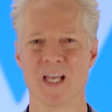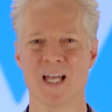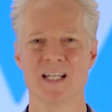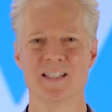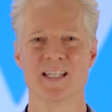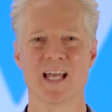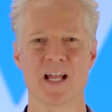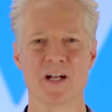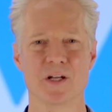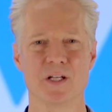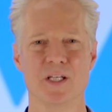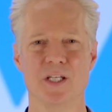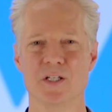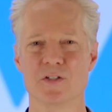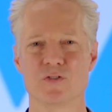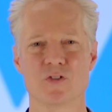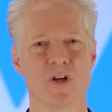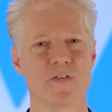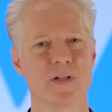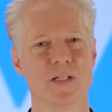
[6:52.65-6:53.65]
Tanner, you've
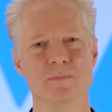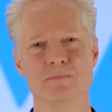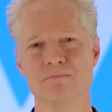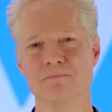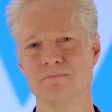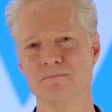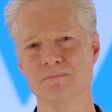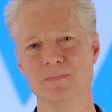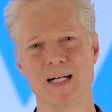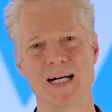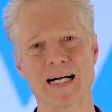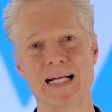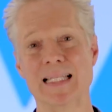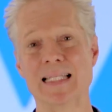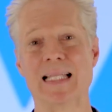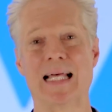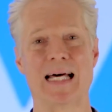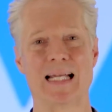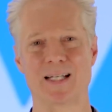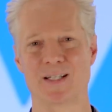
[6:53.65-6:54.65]
driven a
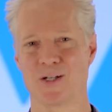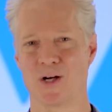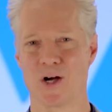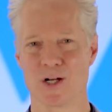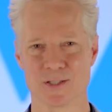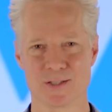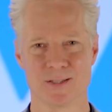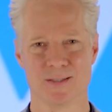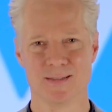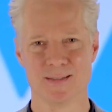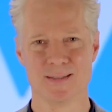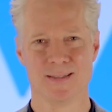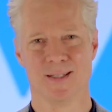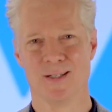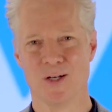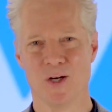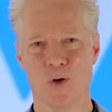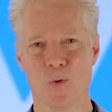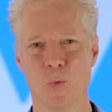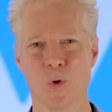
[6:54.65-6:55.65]
lot of cars.
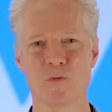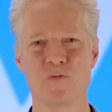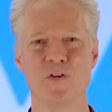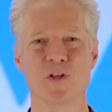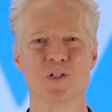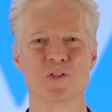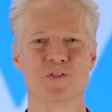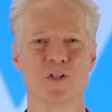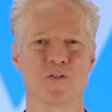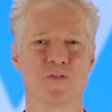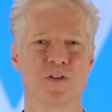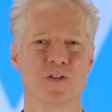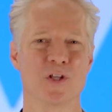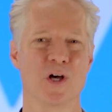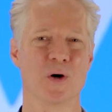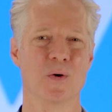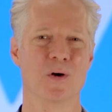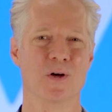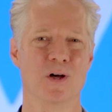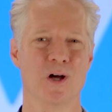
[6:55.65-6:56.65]
What feels different
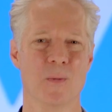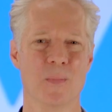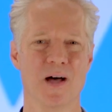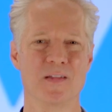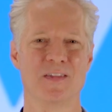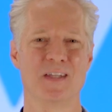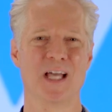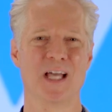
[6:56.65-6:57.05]
though about the